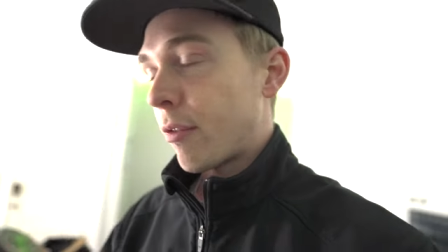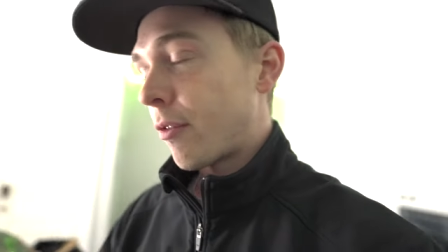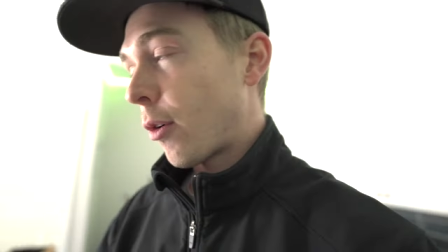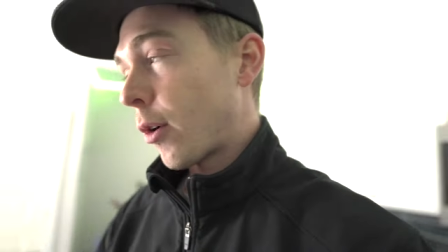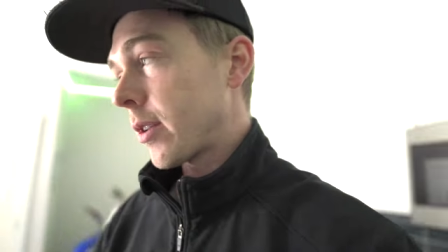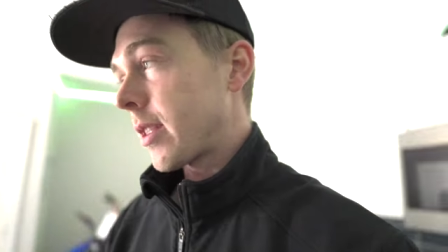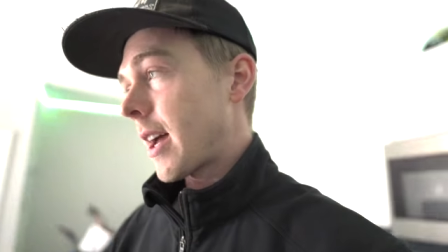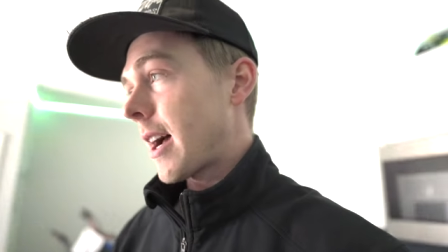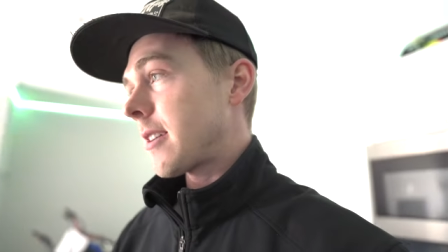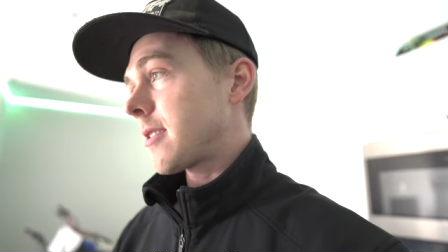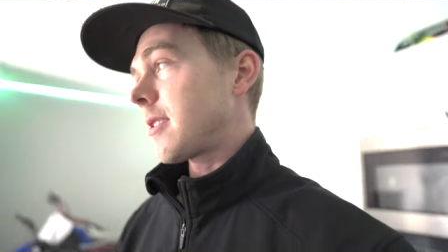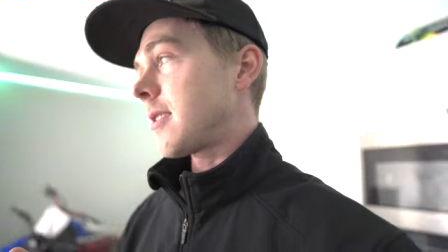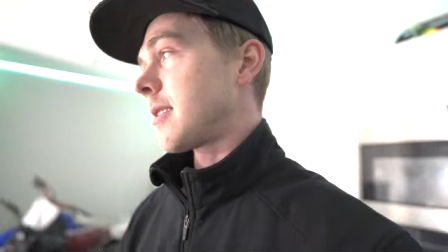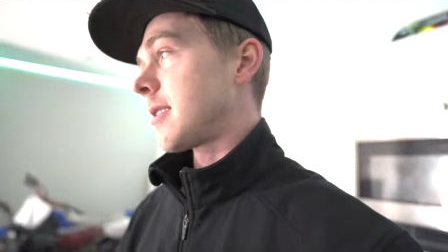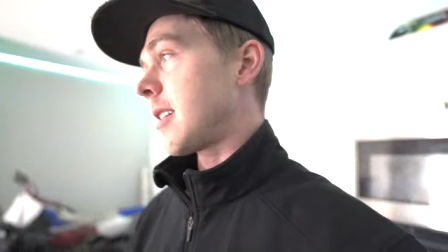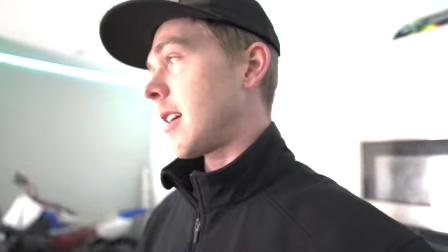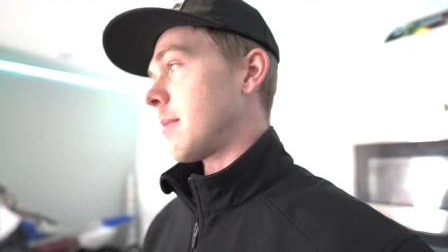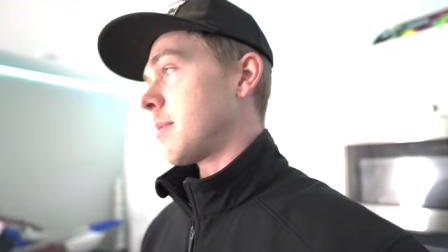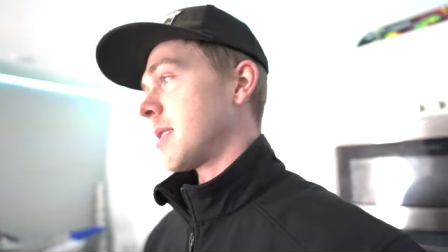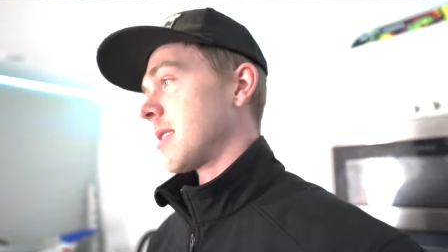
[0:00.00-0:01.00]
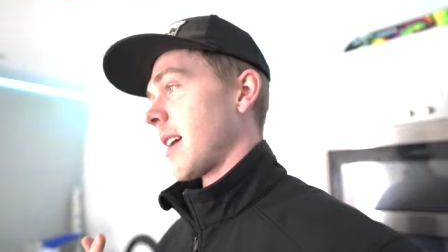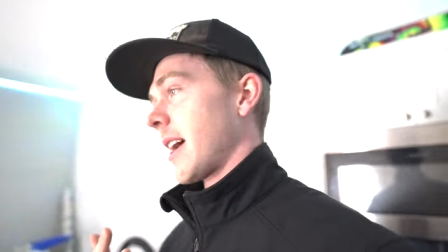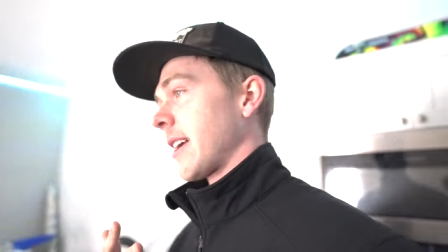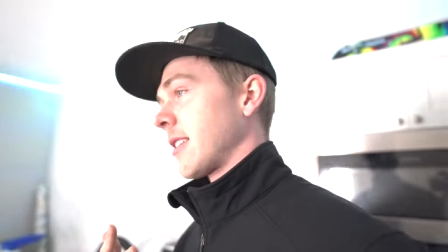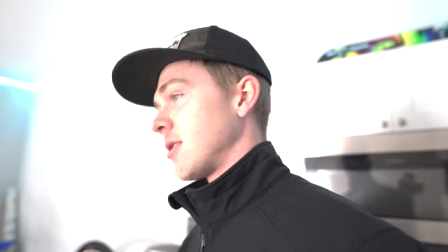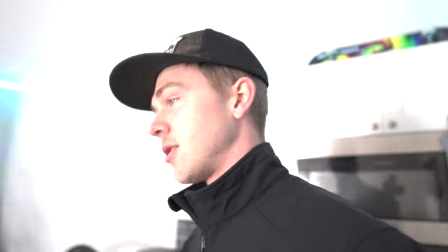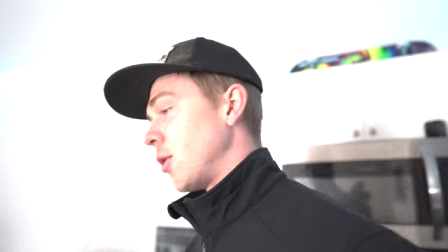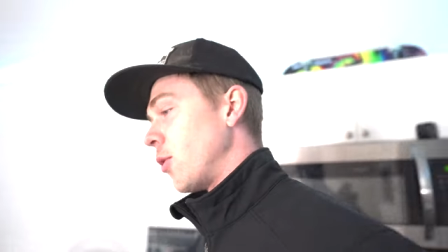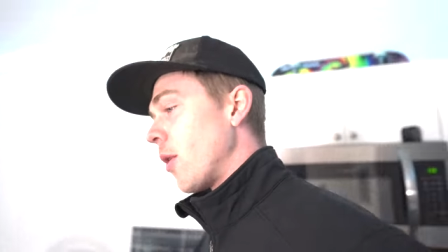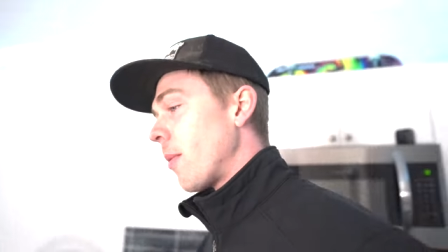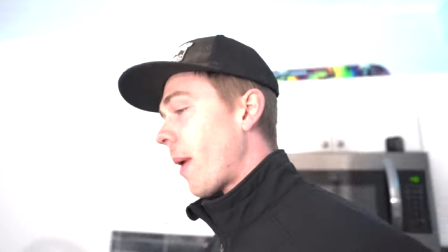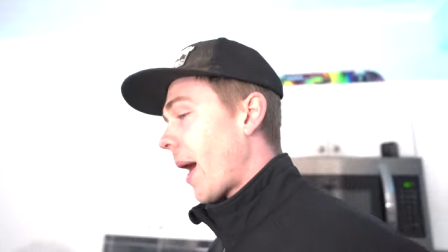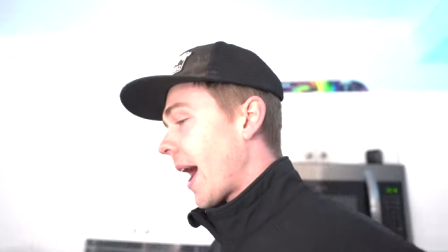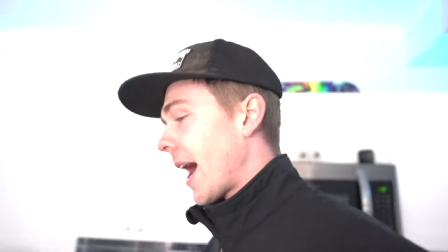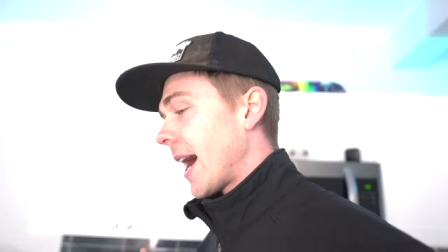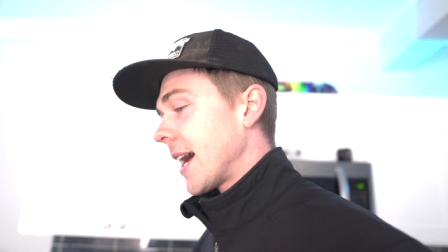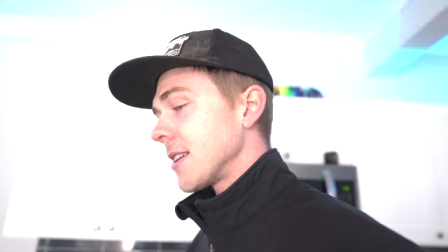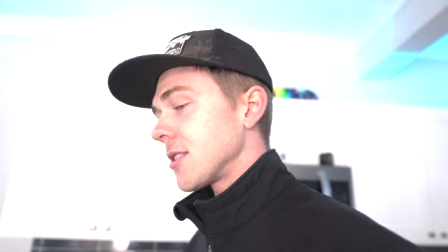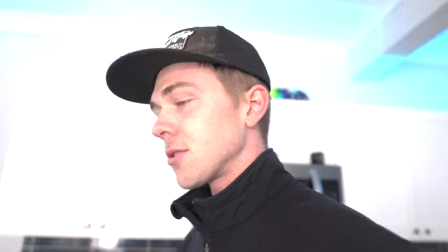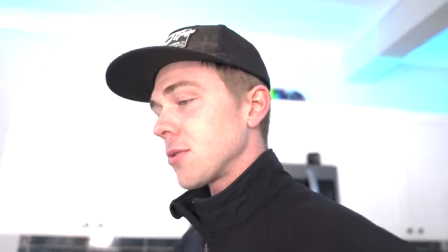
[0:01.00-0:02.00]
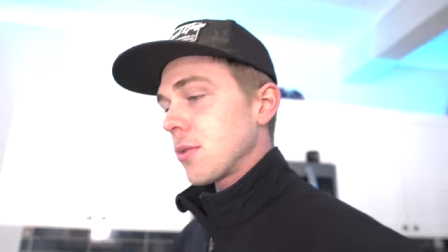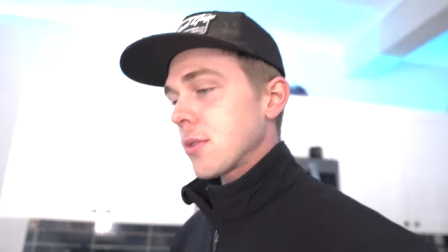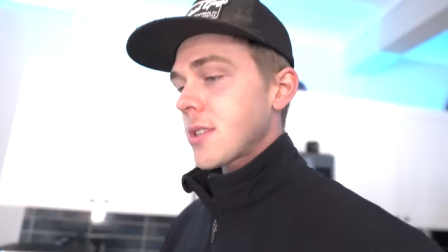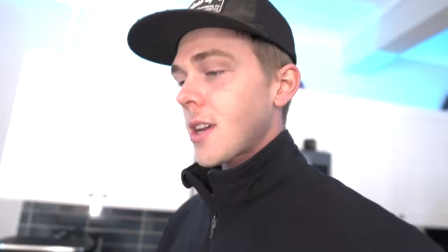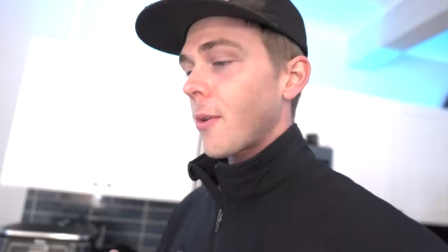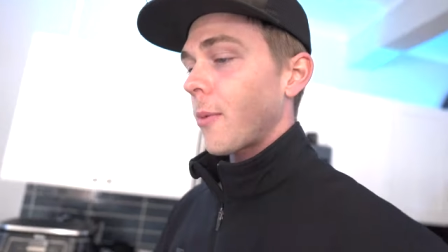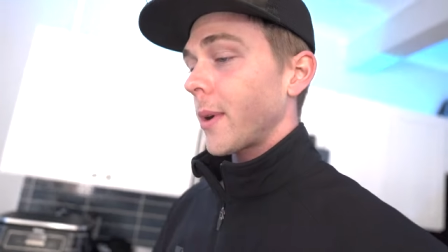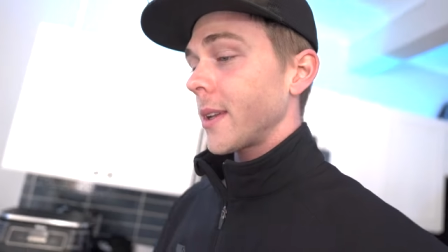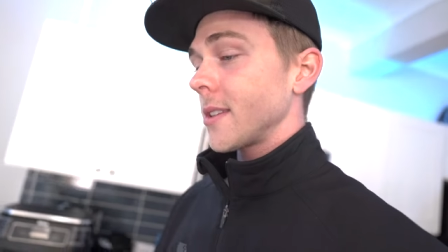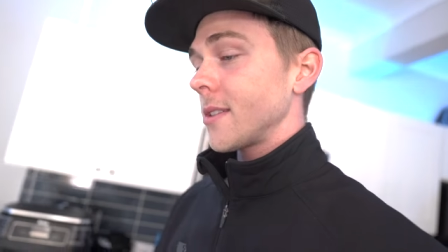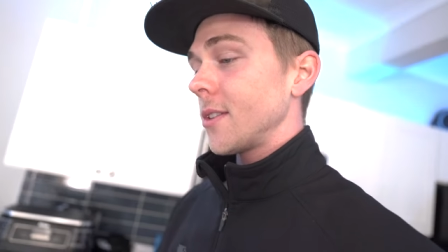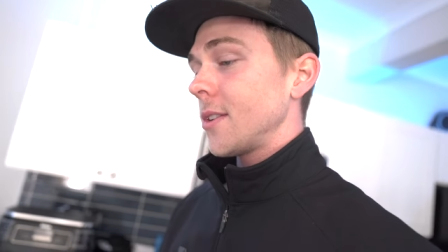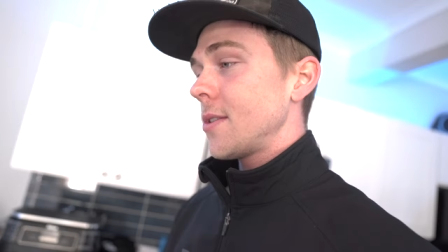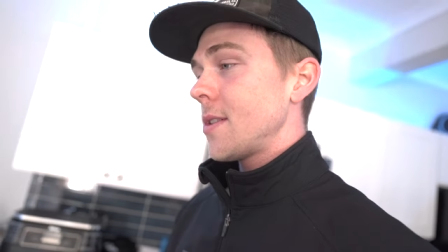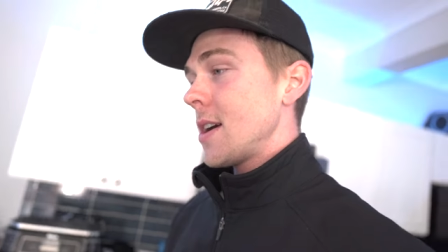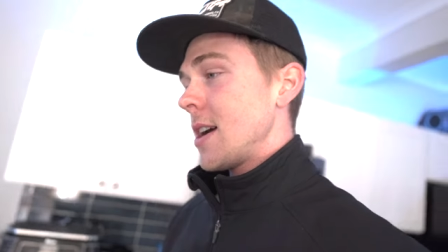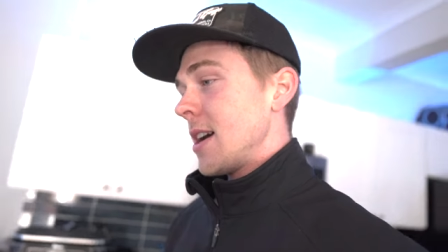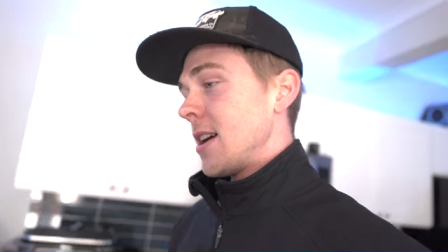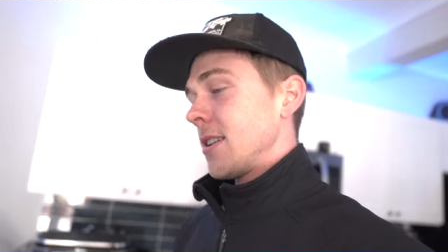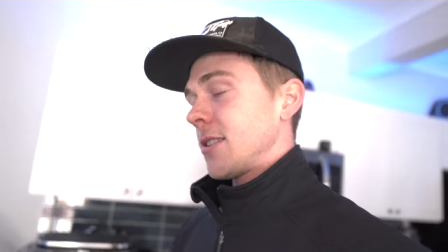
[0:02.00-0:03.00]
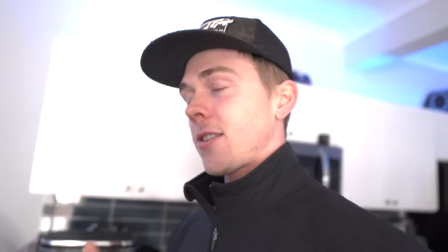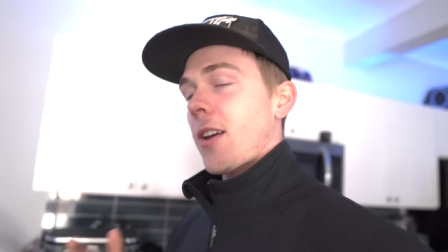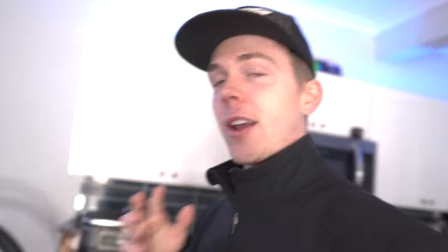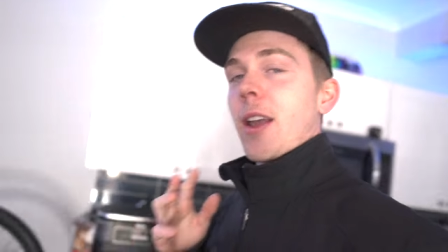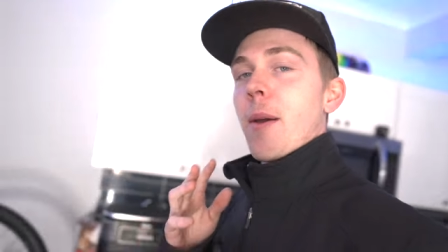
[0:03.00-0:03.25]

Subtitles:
4,000 subs is like two of my high schools I went to. So